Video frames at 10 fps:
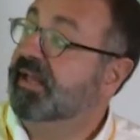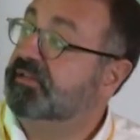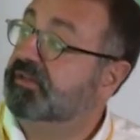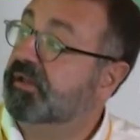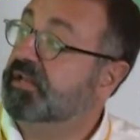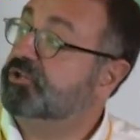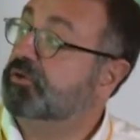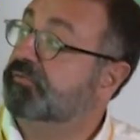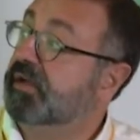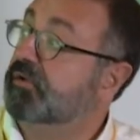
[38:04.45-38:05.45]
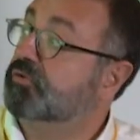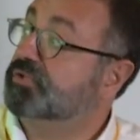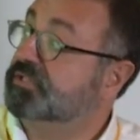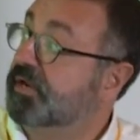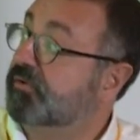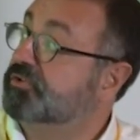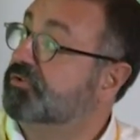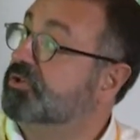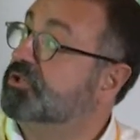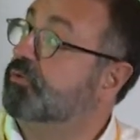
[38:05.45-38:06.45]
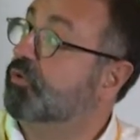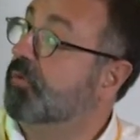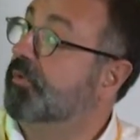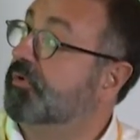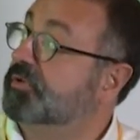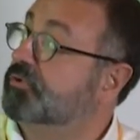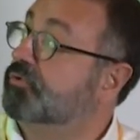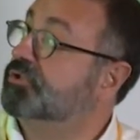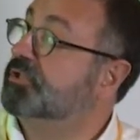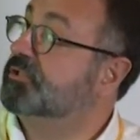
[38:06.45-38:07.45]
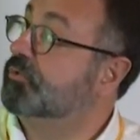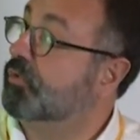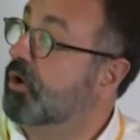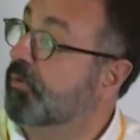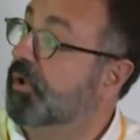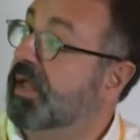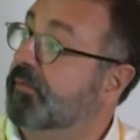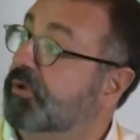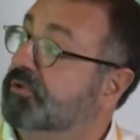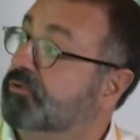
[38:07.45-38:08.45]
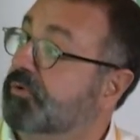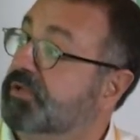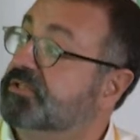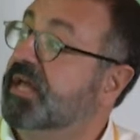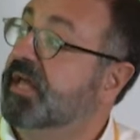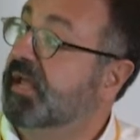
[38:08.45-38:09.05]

integration of diagnostics and research through common resources, through common laboratories,